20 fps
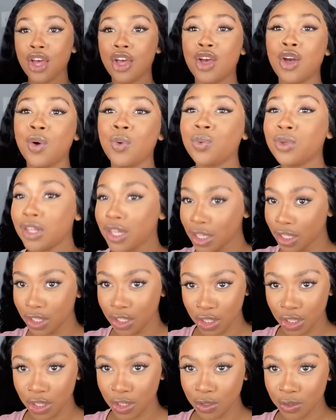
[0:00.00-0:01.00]
We look
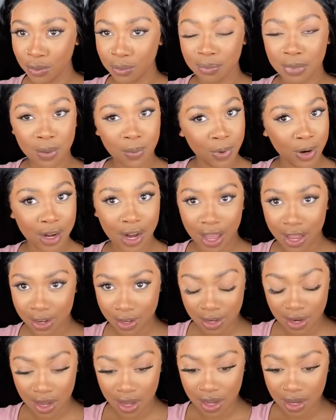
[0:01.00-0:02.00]
cute, but we're not
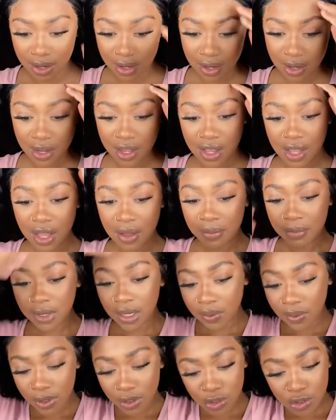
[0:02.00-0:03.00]
done. I'm
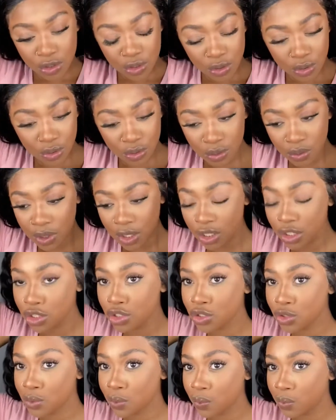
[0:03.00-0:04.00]
going to
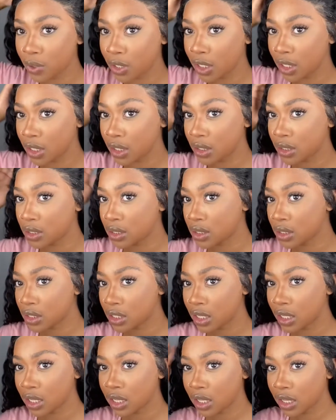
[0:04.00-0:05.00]
tweeze
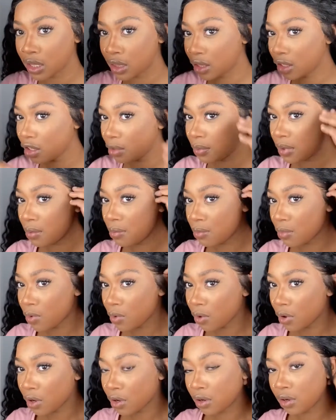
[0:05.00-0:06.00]
a little bit
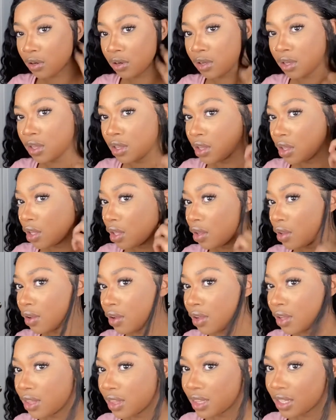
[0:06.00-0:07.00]
more
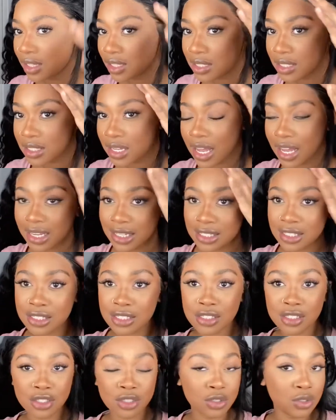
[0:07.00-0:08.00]
on this side because it
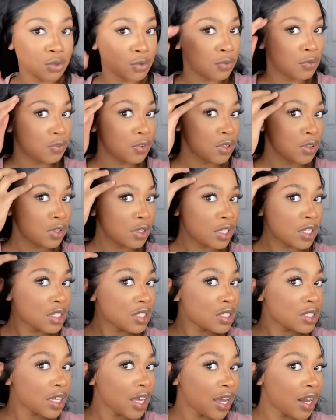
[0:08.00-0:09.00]
looks too full. This
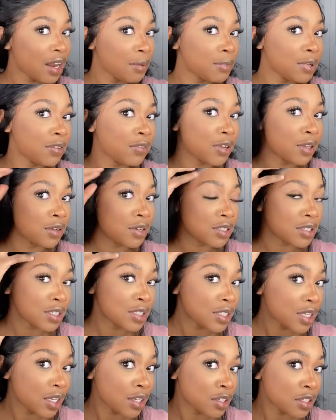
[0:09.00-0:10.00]
side I'm leaving alone because this
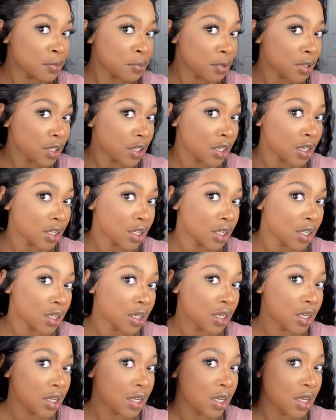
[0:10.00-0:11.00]
side looks pretty good.
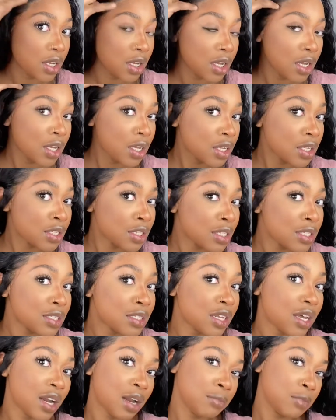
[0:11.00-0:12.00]
This
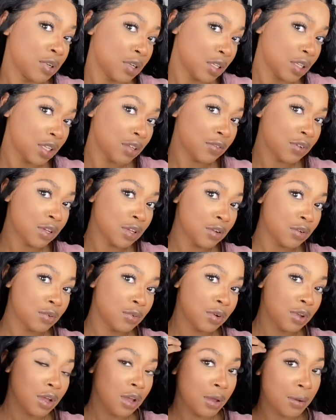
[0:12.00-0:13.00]
side I'm gonna leave alone,
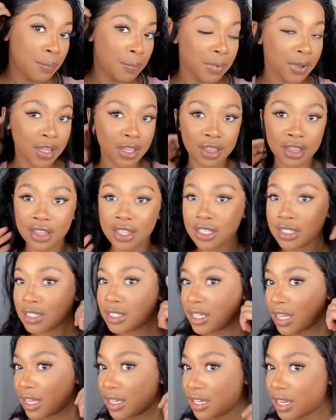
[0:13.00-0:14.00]
but this
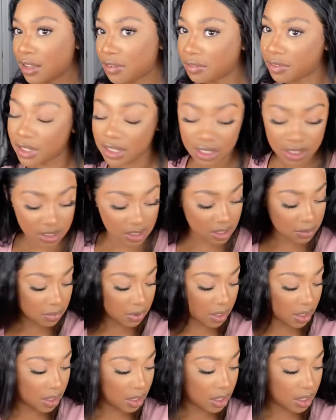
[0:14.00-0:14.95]
side definitely needs to be